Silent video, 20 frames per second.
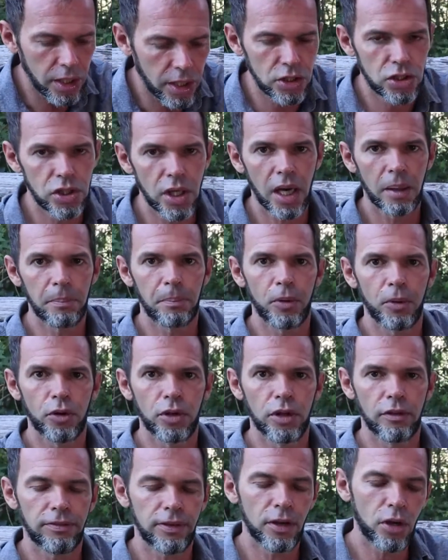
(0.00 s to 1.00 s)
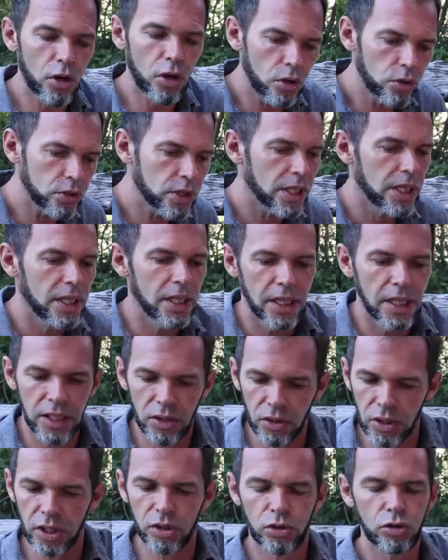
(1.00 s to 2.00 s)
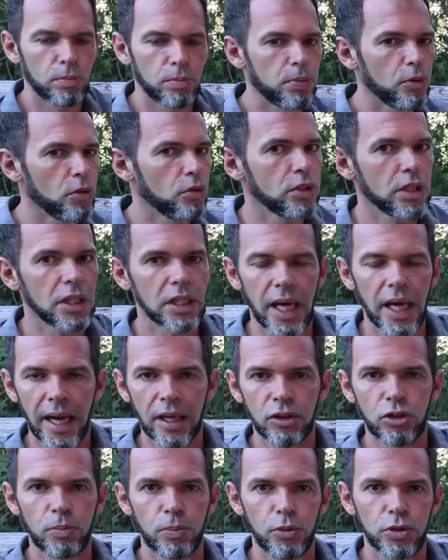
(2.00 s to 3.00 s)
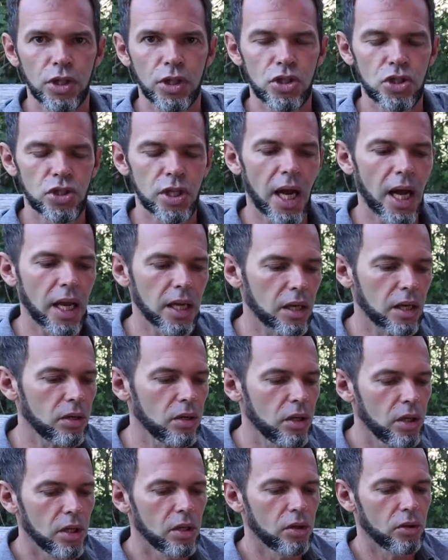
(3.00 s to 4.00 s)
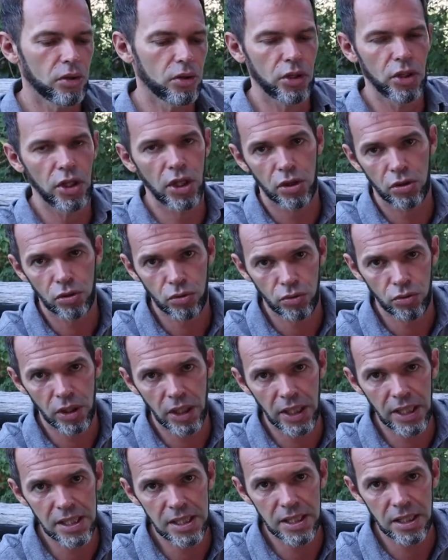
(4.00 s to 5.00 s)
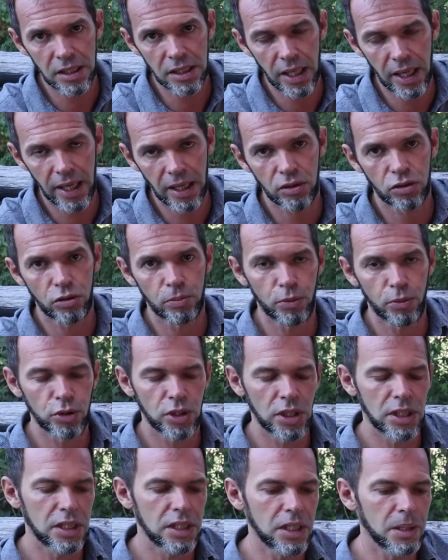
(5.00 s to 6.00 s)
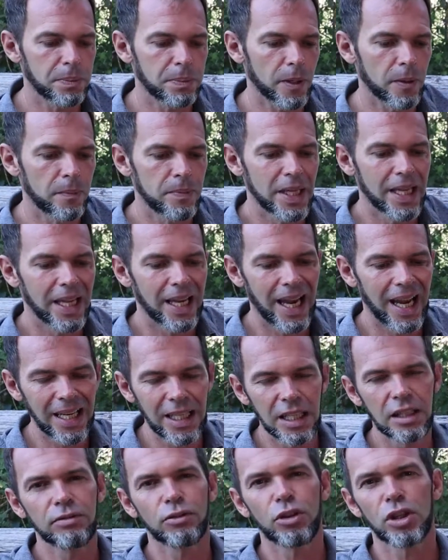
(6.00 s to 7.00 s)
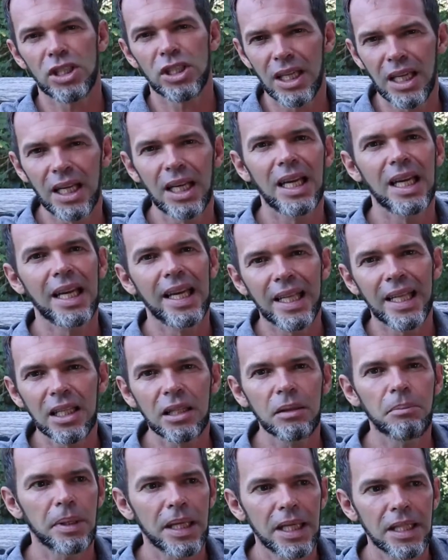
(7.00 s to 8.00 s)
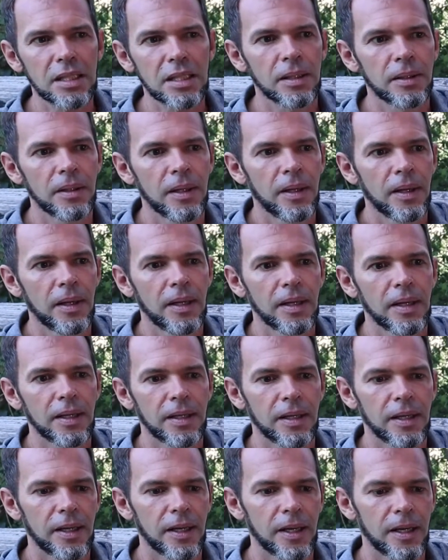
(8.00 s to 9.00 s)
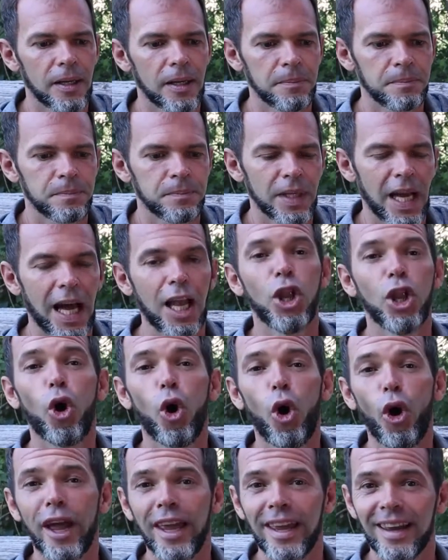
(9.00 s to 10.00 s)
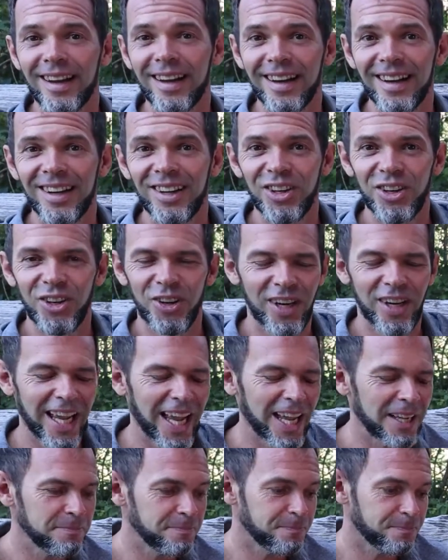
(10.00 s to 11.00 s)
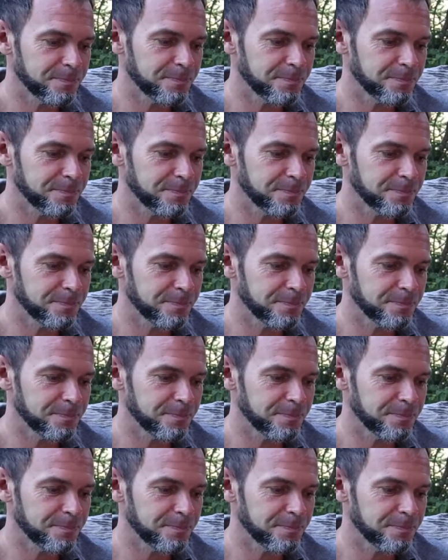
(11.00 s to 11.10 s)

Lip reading: jump on the float, you need to pull the line to put it shallow, or you need to release the line to put it deeper, and it was a little bit annoying, okay?